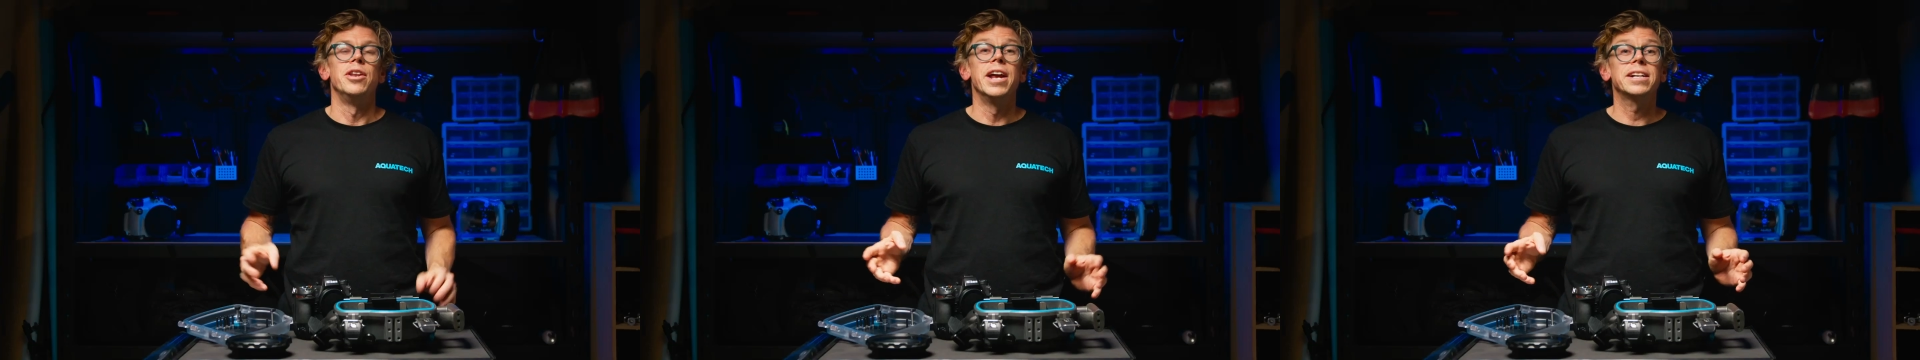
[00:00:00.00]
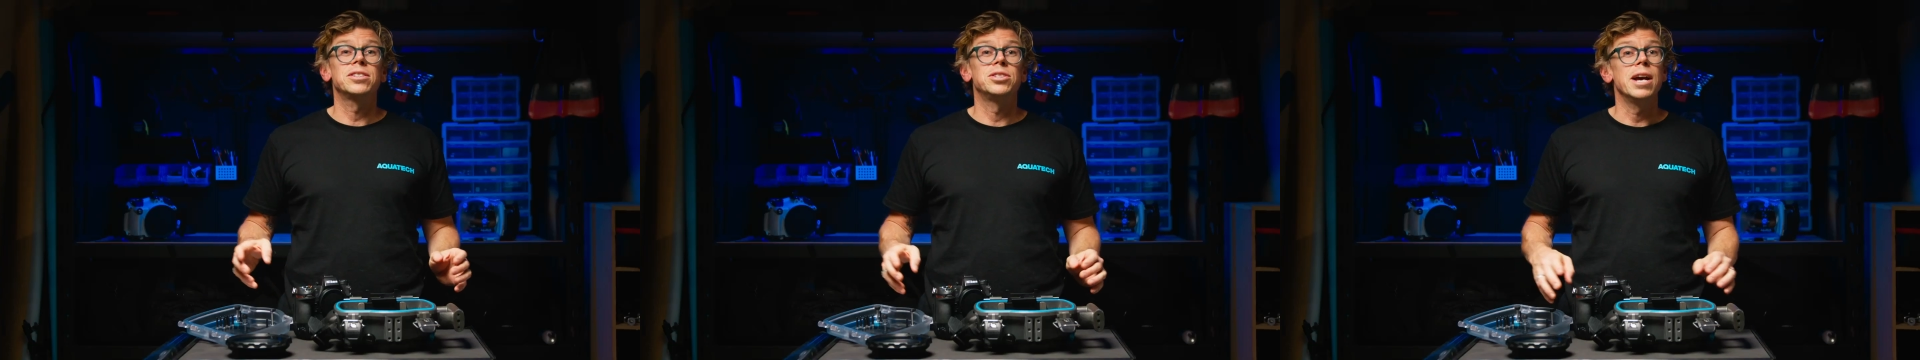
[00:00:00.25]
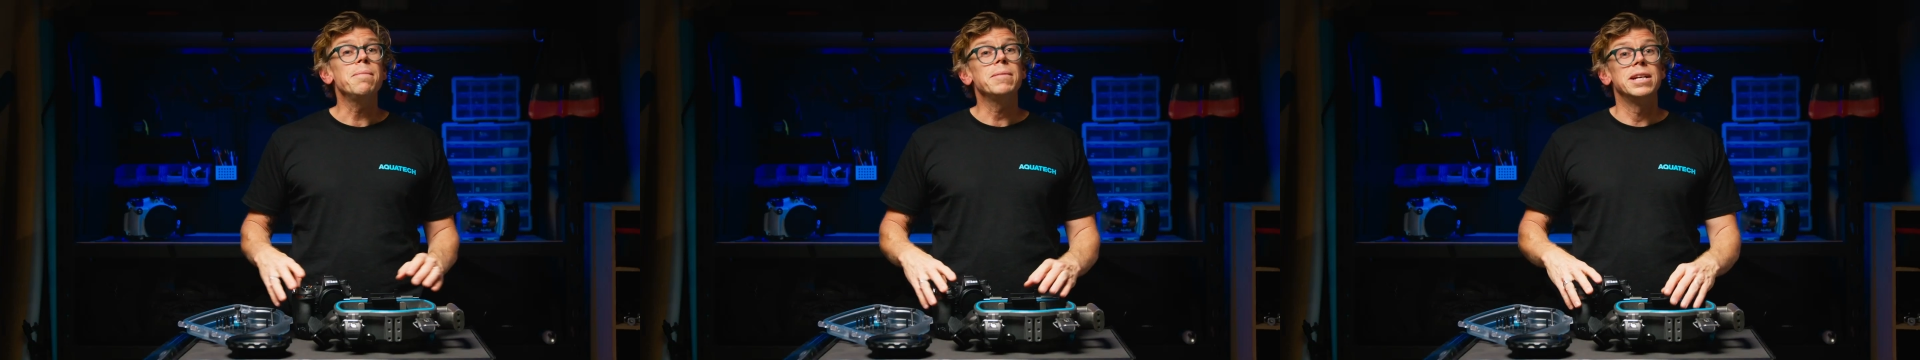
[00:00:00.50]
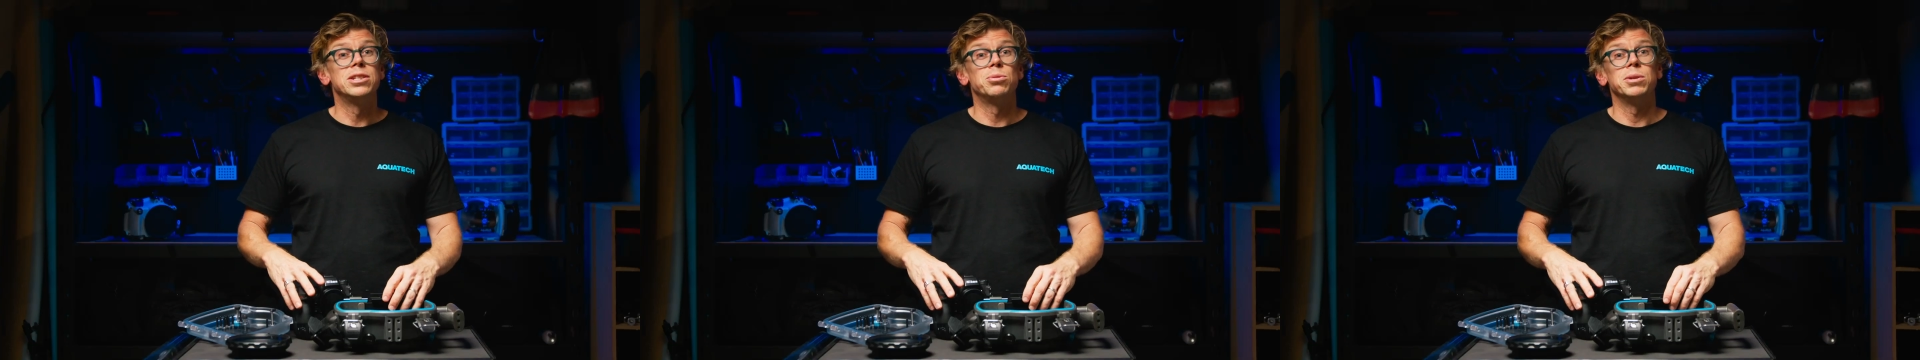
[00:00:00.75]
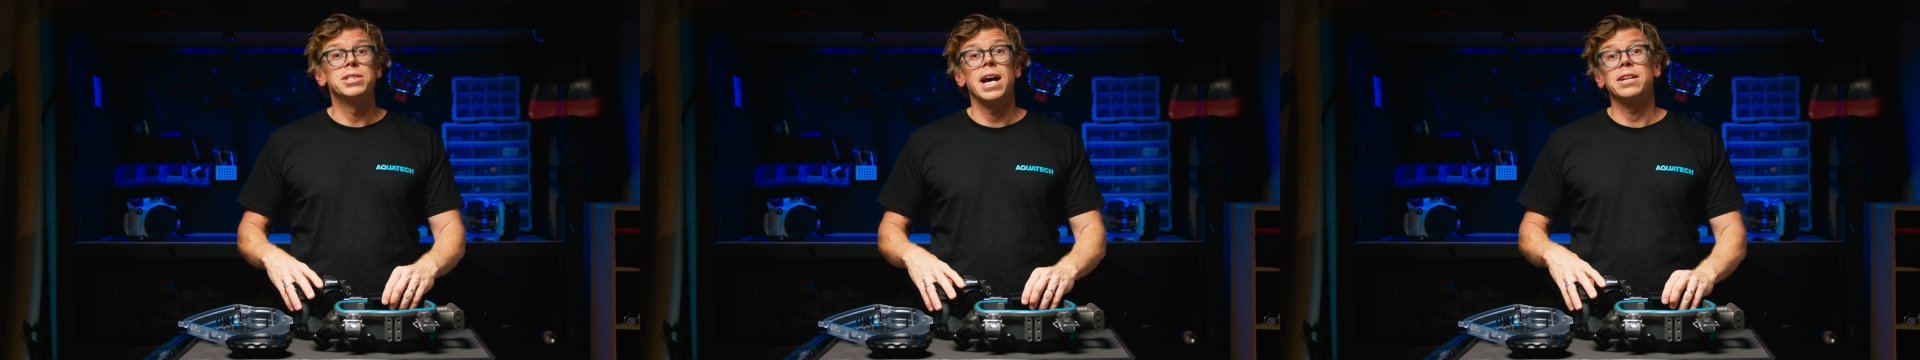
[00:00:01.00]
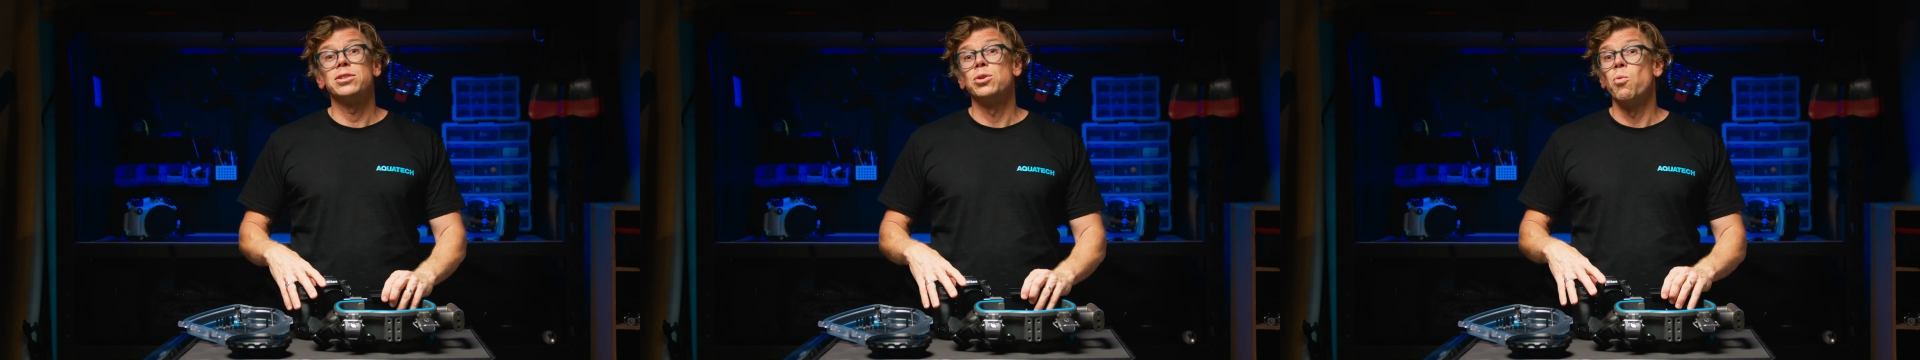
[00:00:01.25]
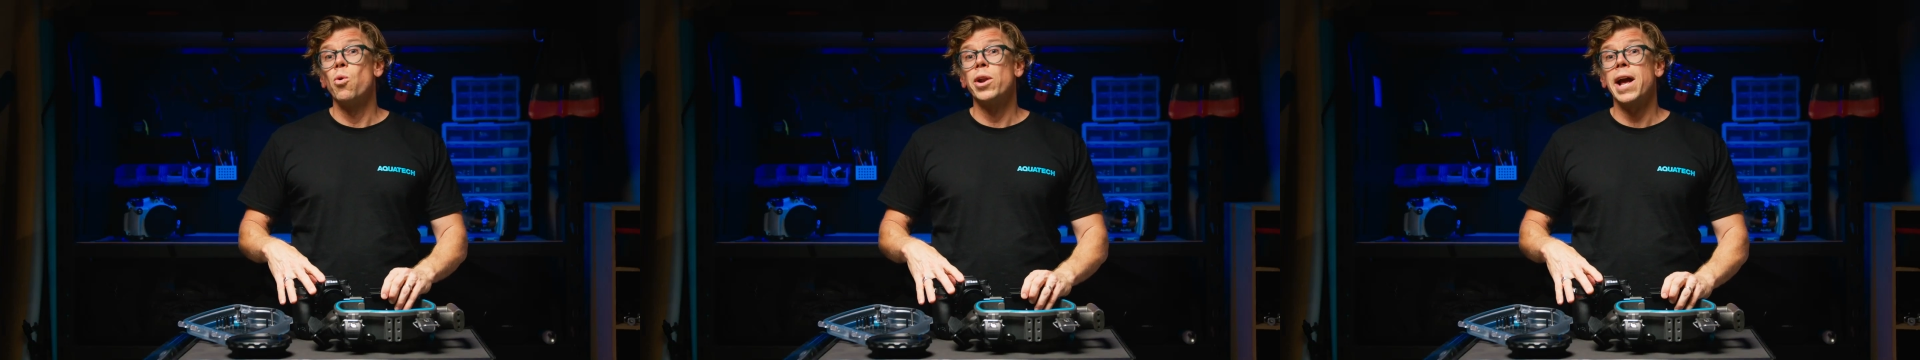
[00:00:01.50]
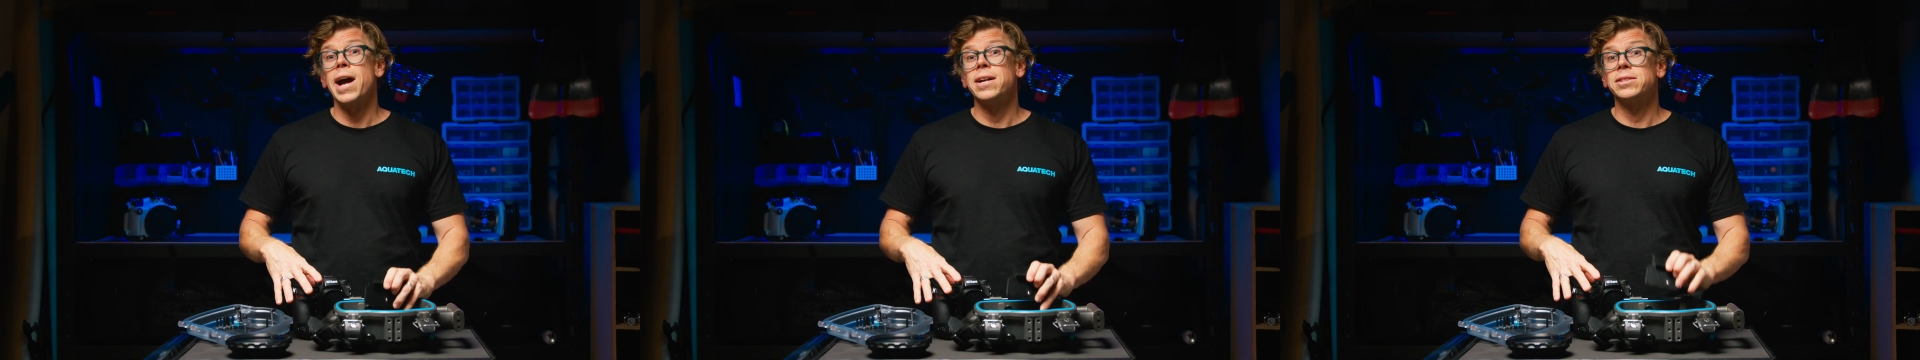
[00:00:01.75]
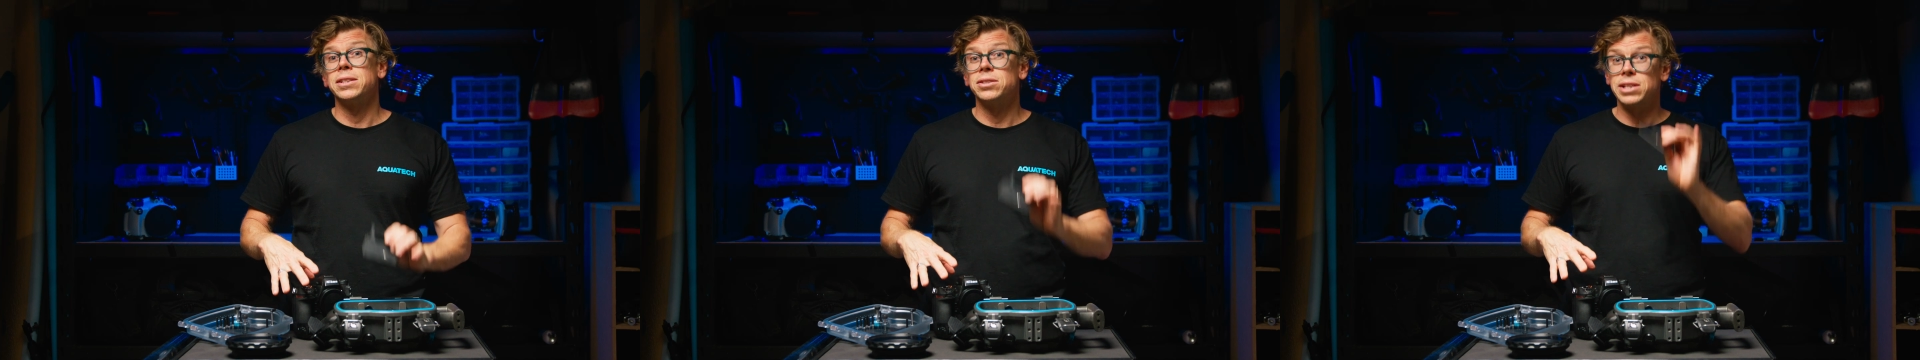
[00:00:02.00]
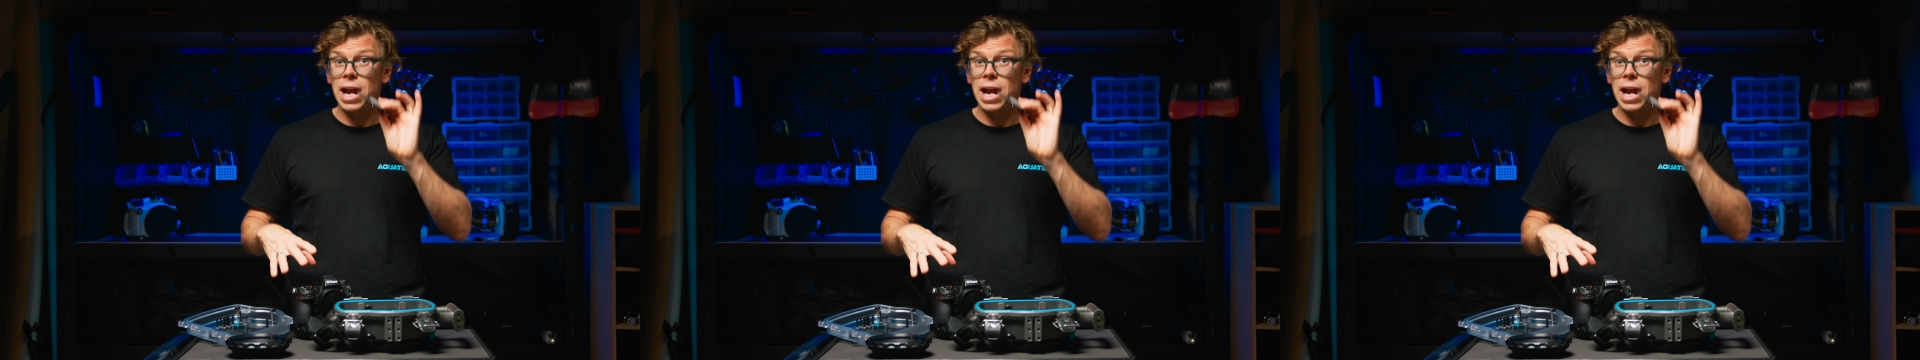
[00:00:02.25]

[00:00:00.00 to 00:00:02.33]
The next step is to attach the water housing's